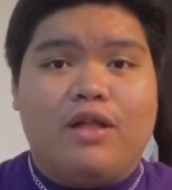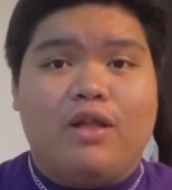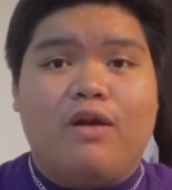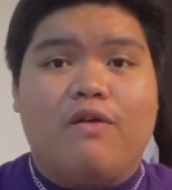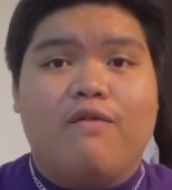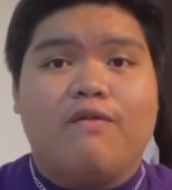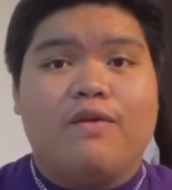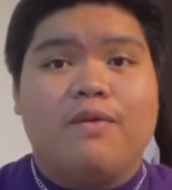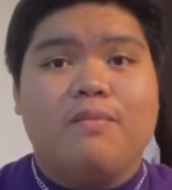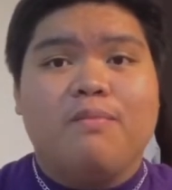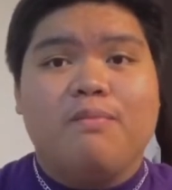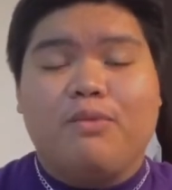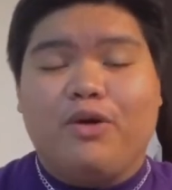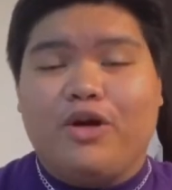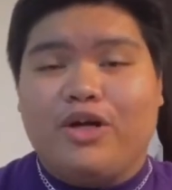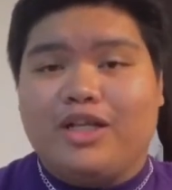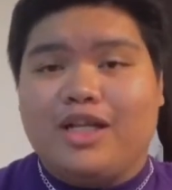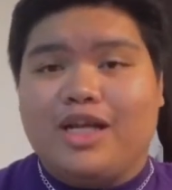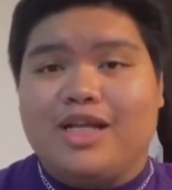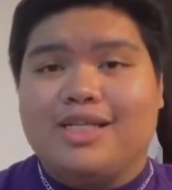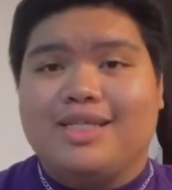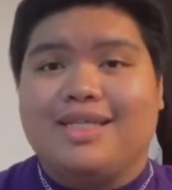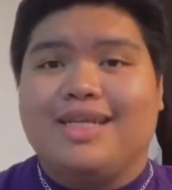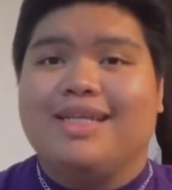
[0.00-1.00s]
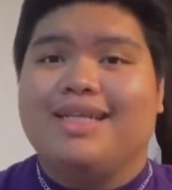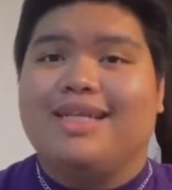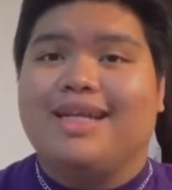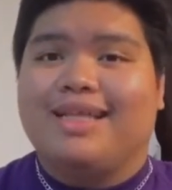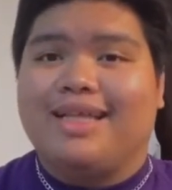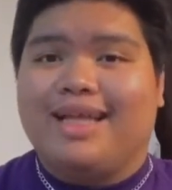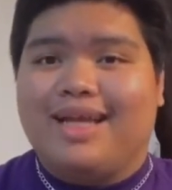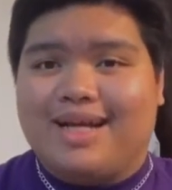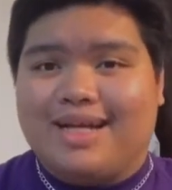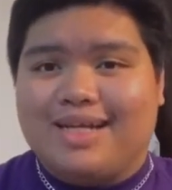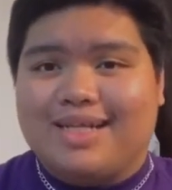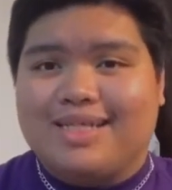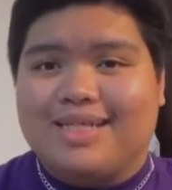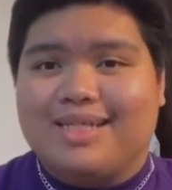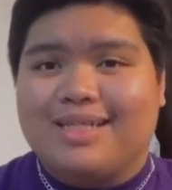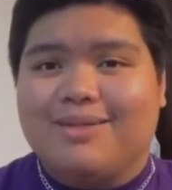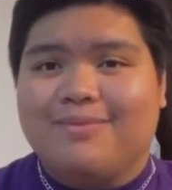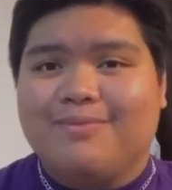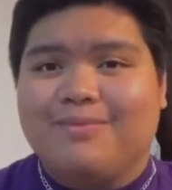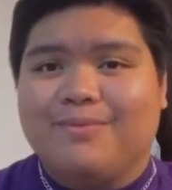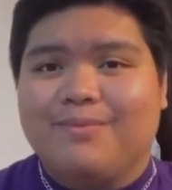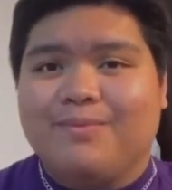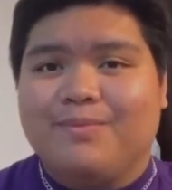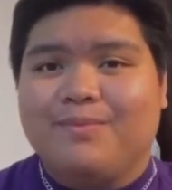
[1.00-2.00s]
of importance in the text.
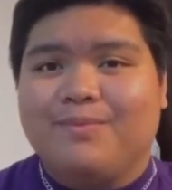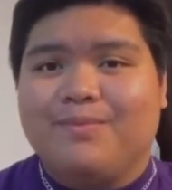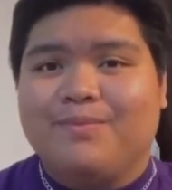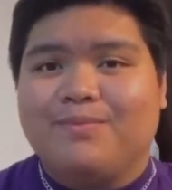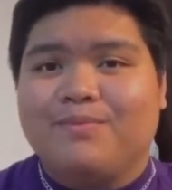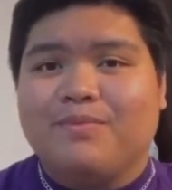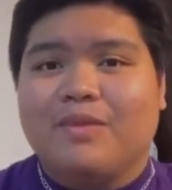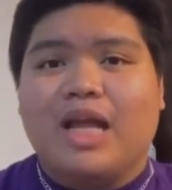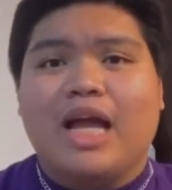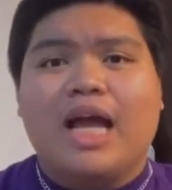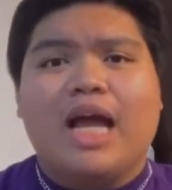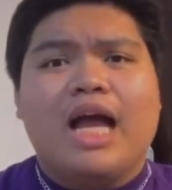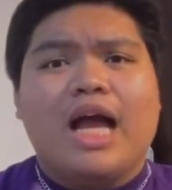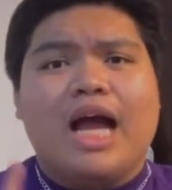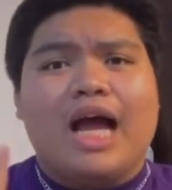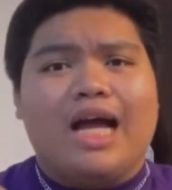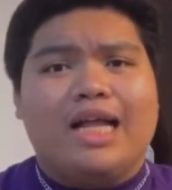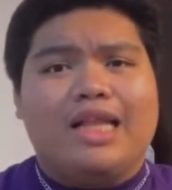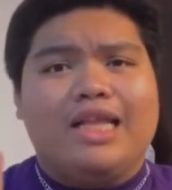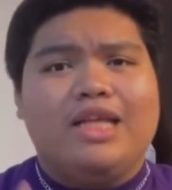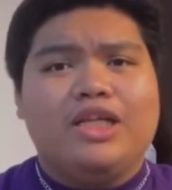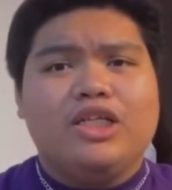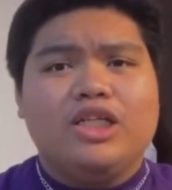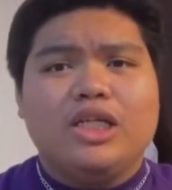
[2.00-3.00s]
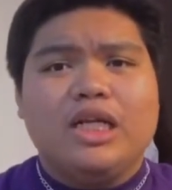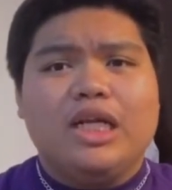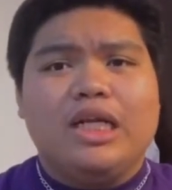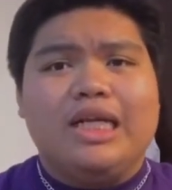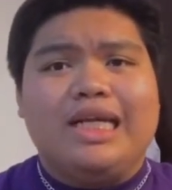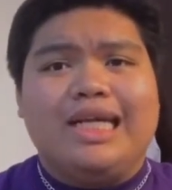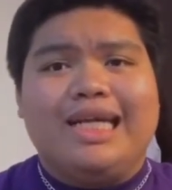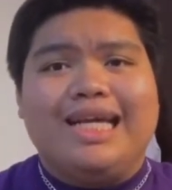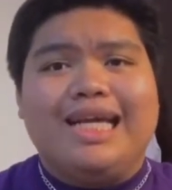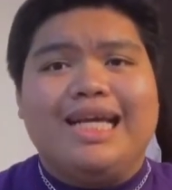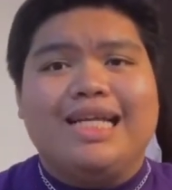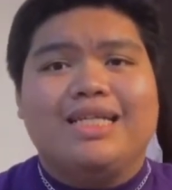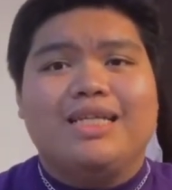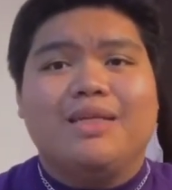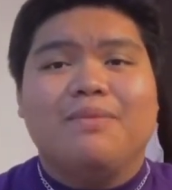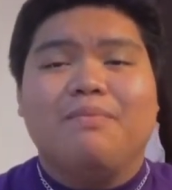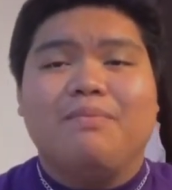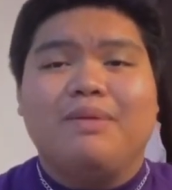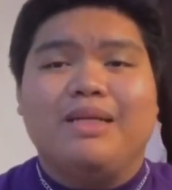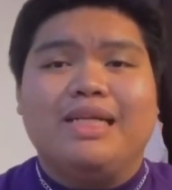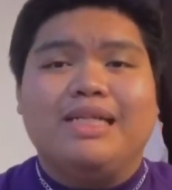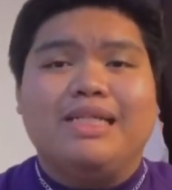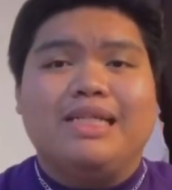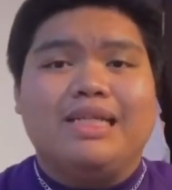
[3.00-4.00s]
Additionally,
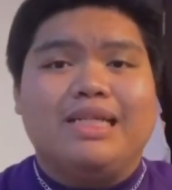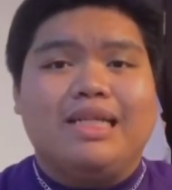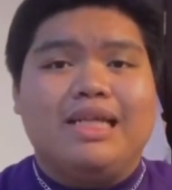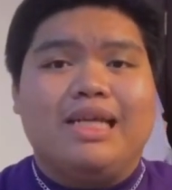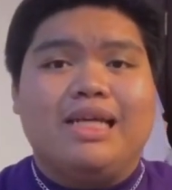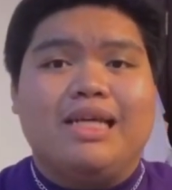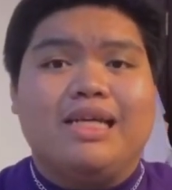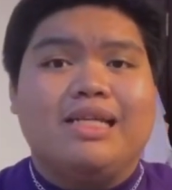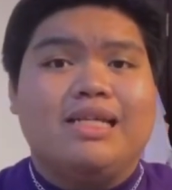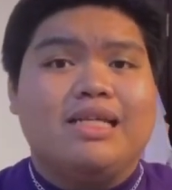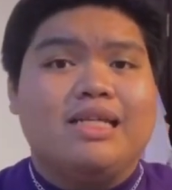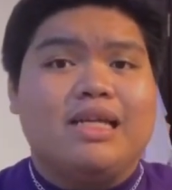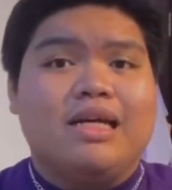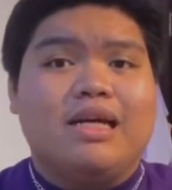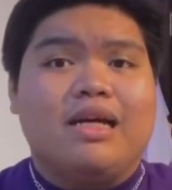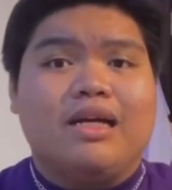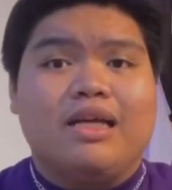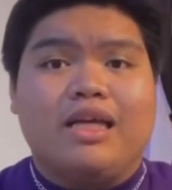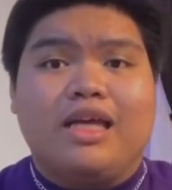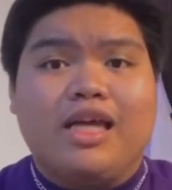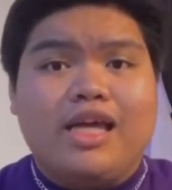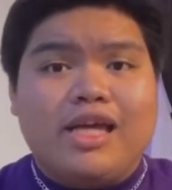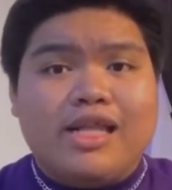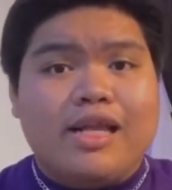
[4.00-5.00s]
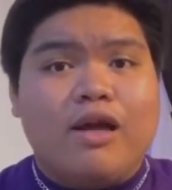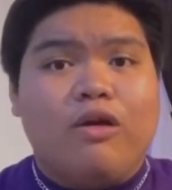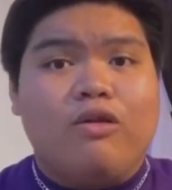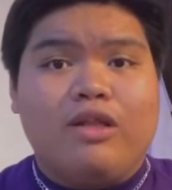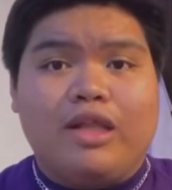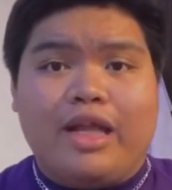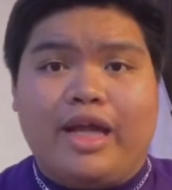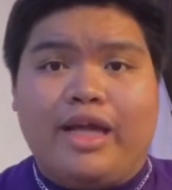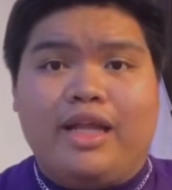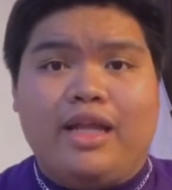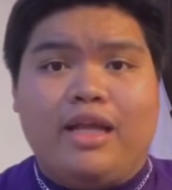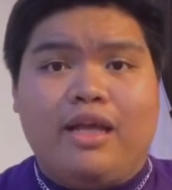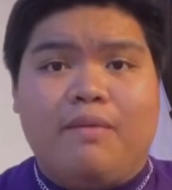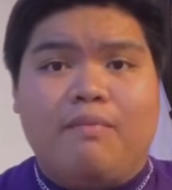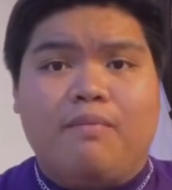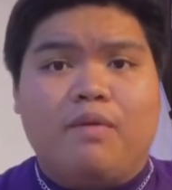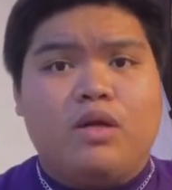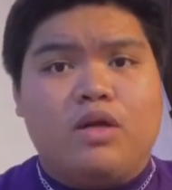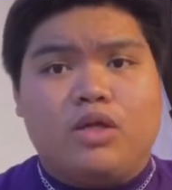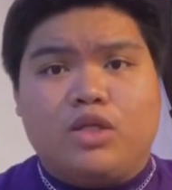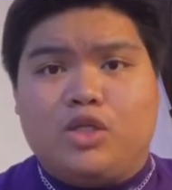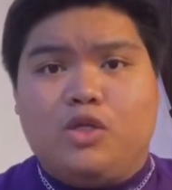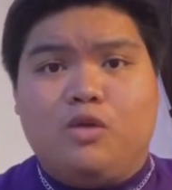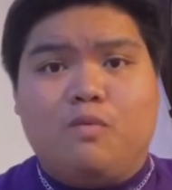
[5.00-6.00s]
simplicity is the key in outlining
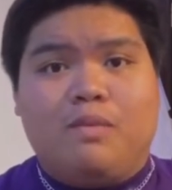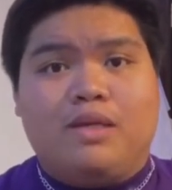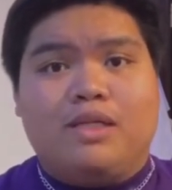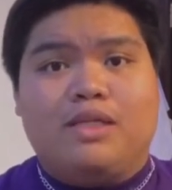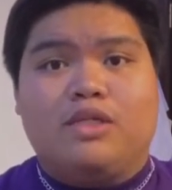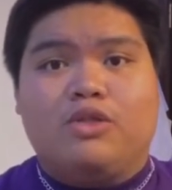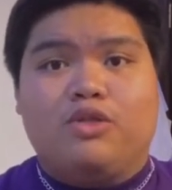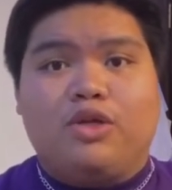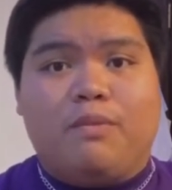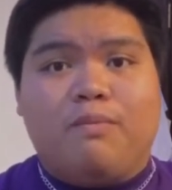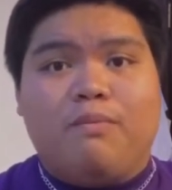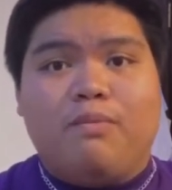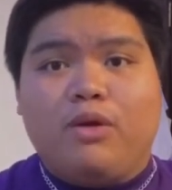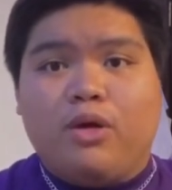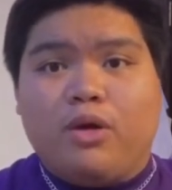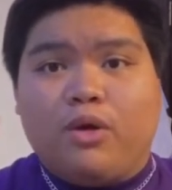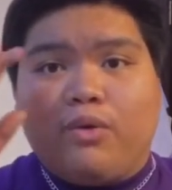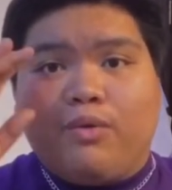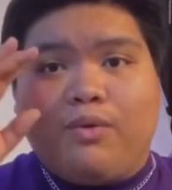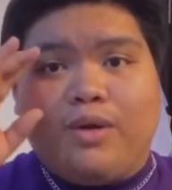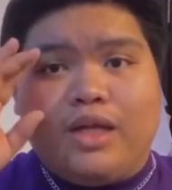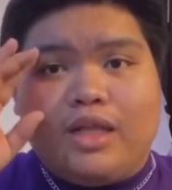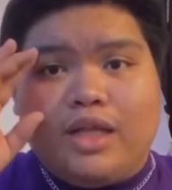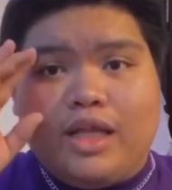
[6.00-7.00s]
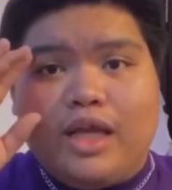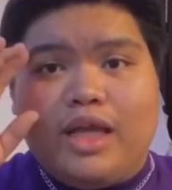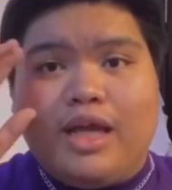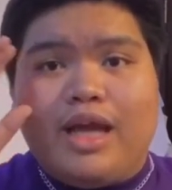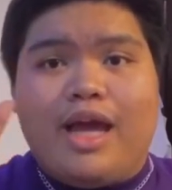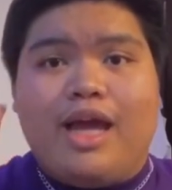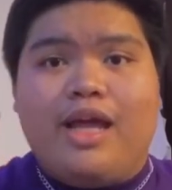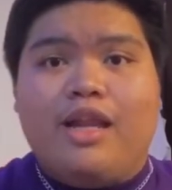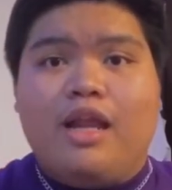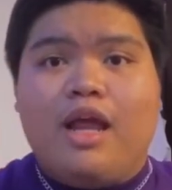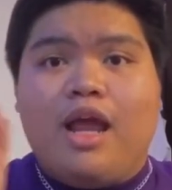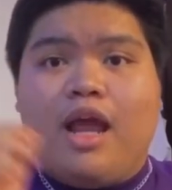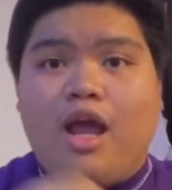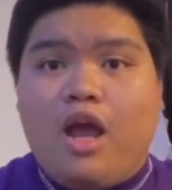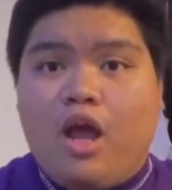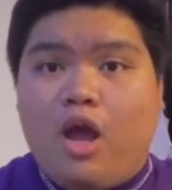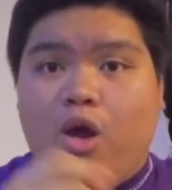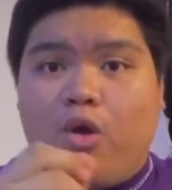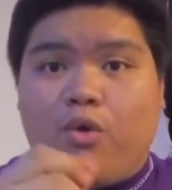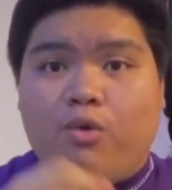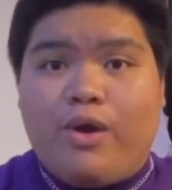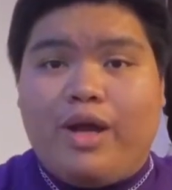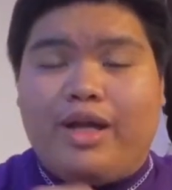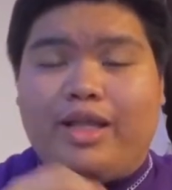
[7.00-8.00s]
because you must strip your reading and
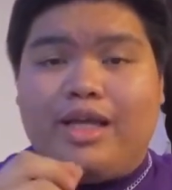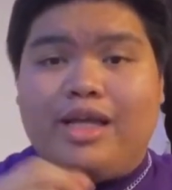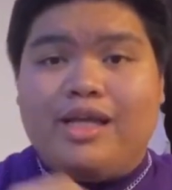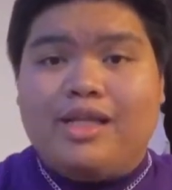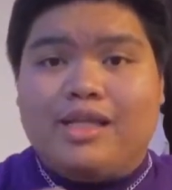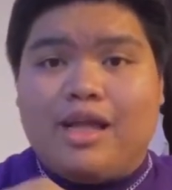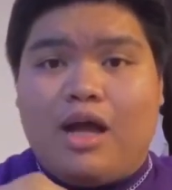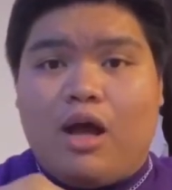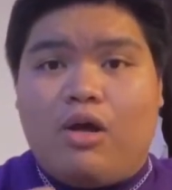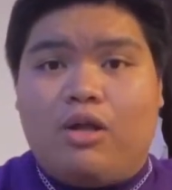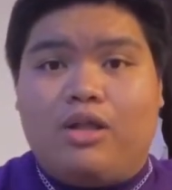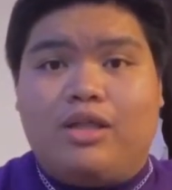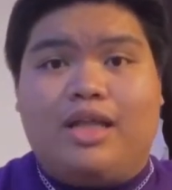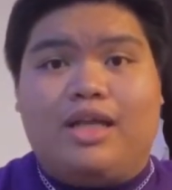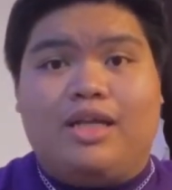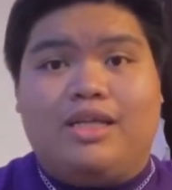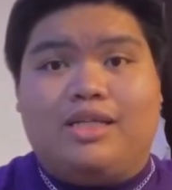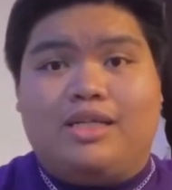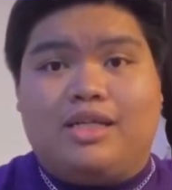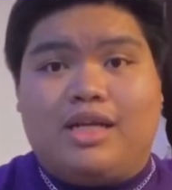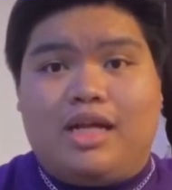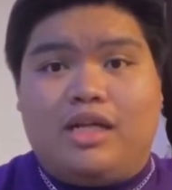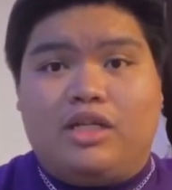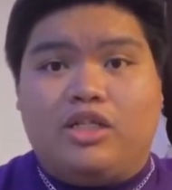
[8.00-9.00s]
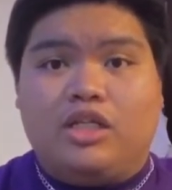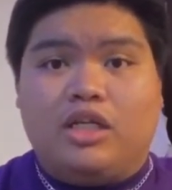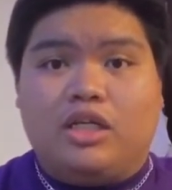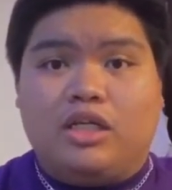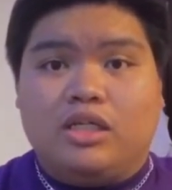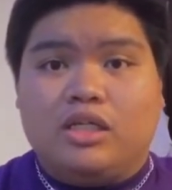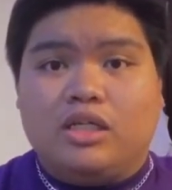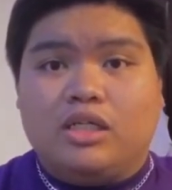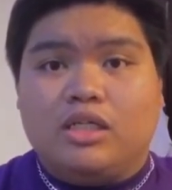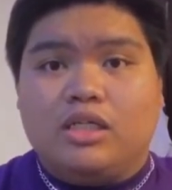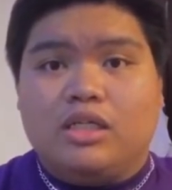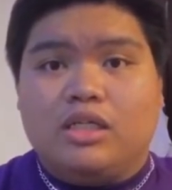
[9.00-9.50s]
writing down the essentials.